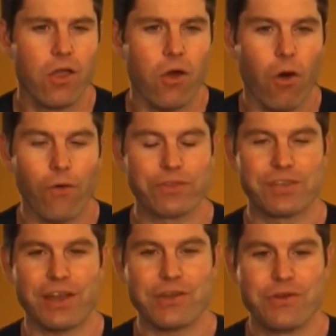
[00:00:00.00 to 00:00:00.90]
all of a
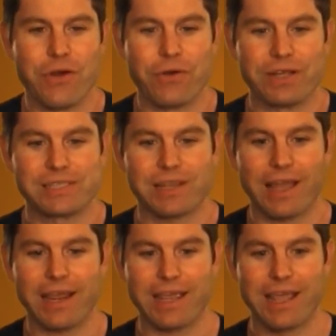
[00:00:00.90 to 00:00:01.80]
sudden you notice,
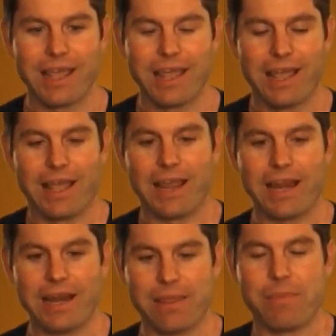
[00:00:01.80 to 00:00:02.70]
like,
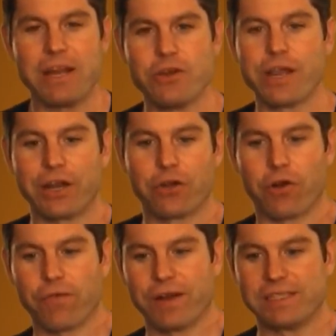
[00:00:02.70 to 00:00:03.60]
the minute you get a
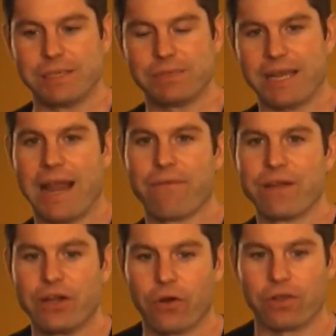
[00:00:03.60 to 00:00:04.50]
girlfriend, it seems like every
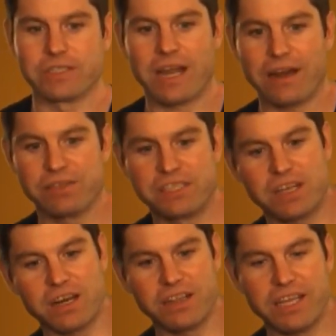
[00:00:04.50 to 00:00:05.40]
girl is kind of
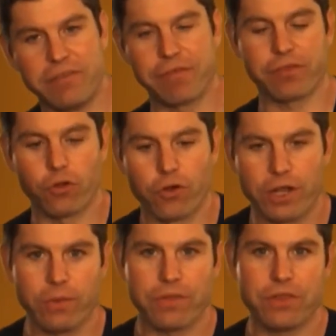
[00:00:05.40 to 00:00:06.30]
subtly
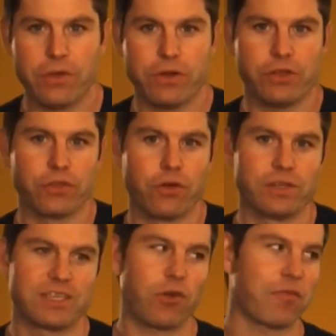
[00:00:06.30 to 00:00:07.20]
flirting with you, and you'll
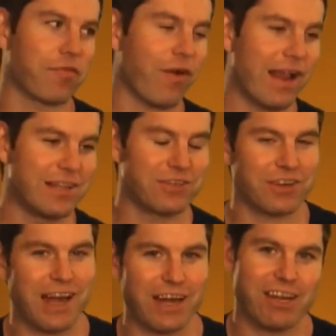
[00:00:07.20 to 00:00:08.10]
notice her friends are
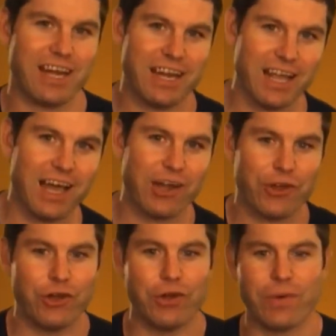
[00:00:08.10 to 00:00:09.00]
kind of hitting on
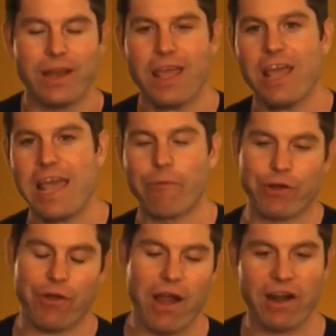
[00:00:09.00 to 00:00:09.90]
you, and when
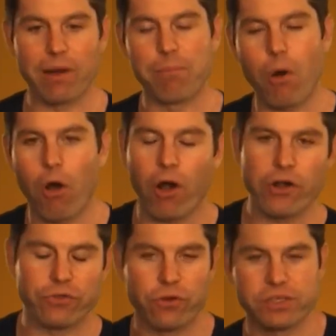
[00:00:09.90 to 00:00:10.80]
you're out at a bar,
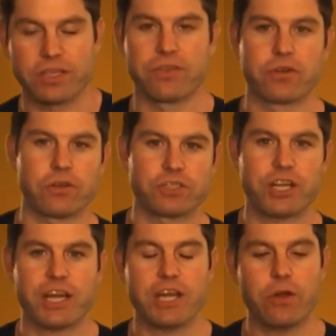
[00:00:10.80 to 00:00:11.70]
you'll notice other girls
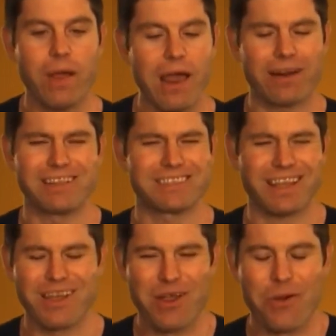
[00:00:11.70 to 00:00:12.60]
checking you out, and it's
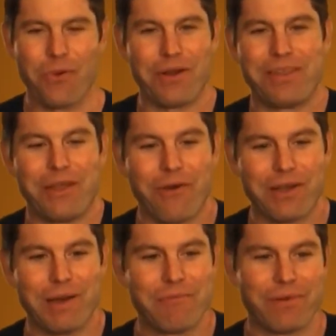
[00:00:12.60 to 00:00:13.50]
like, where did they all
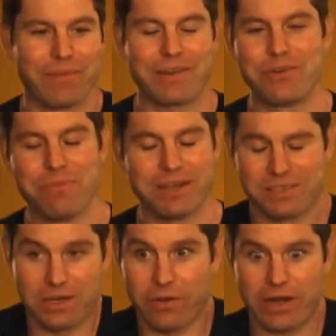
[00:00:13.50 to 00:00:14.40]
come from? Like 2 months
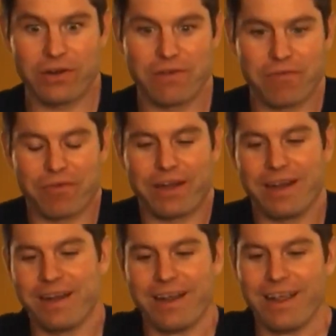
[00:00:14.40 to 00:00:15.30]
ago, I couldn't
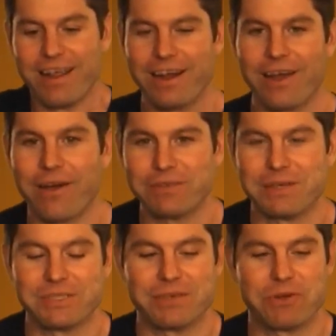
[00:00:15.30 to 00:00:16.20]
friggin',
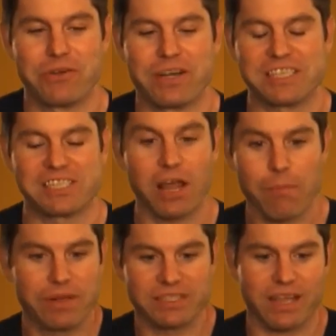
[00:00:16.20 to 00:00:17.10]
when you're in a
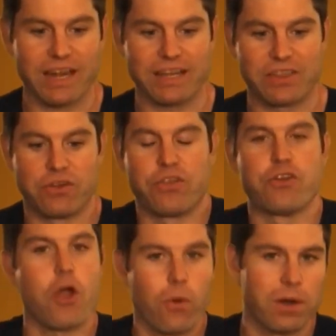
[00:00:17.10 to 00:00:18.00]
slump, it's like, they're
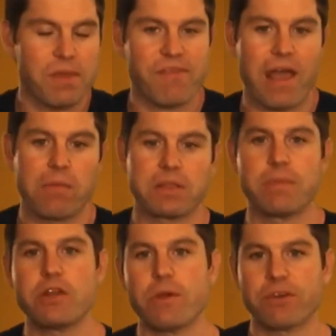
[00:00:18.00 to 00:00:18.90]
nowhere to be found. But the
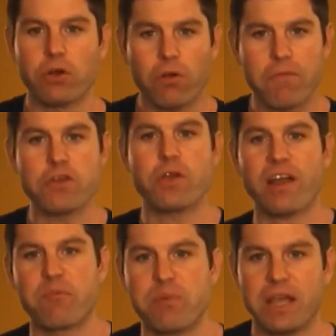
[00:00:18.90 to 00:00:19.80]
minute you have a girlfriend, you
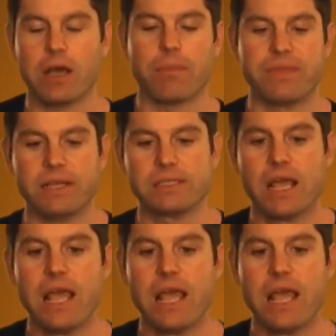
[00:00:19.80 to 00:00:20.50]
kind of pick up this.